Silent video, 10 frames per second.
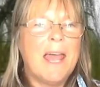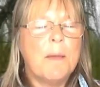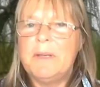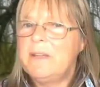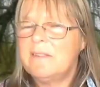
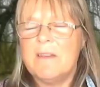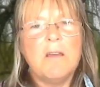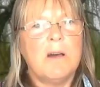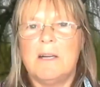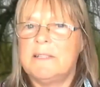But it's so
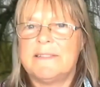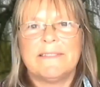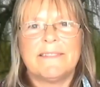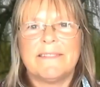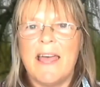hard to
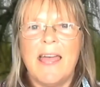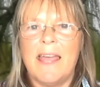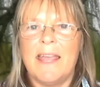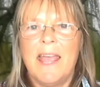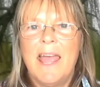say.
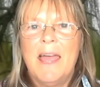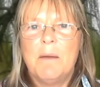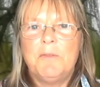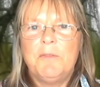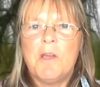I
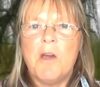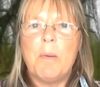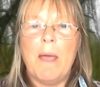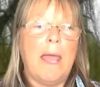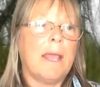mean, if you go
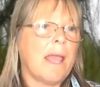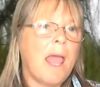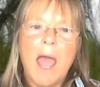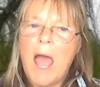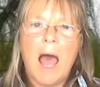back
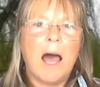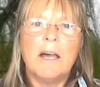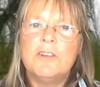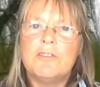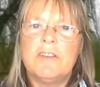
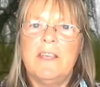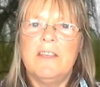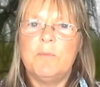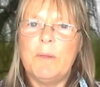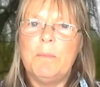100
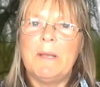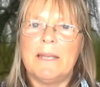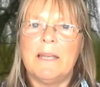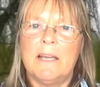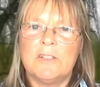years, people
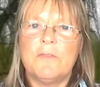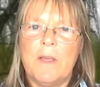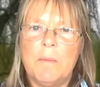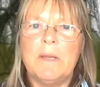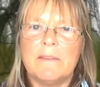had large
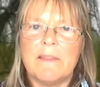families.